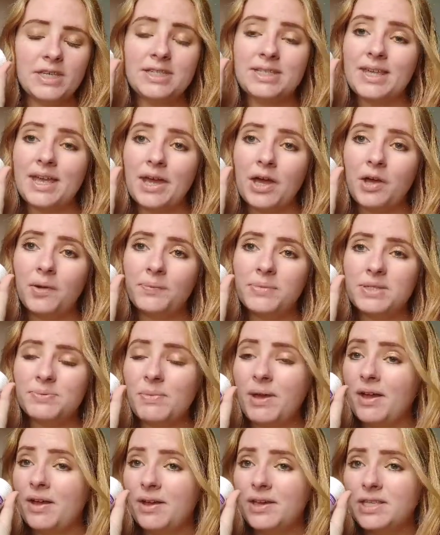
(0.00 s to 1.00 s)
this helps
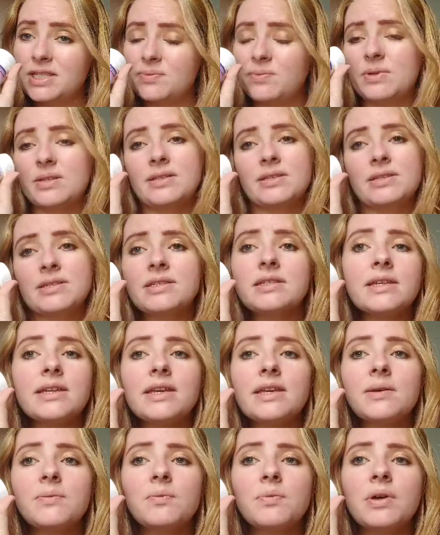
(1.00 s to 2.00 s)
my husband
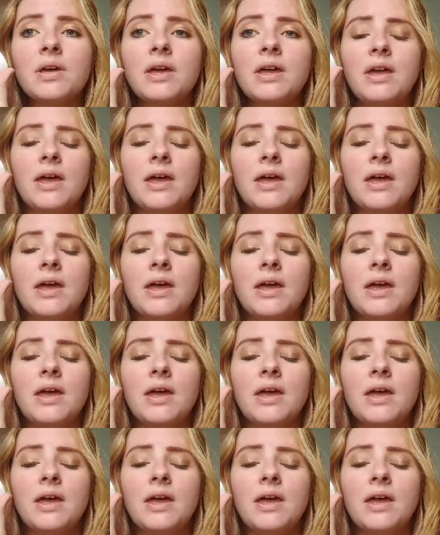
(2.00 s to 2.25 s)
sleep.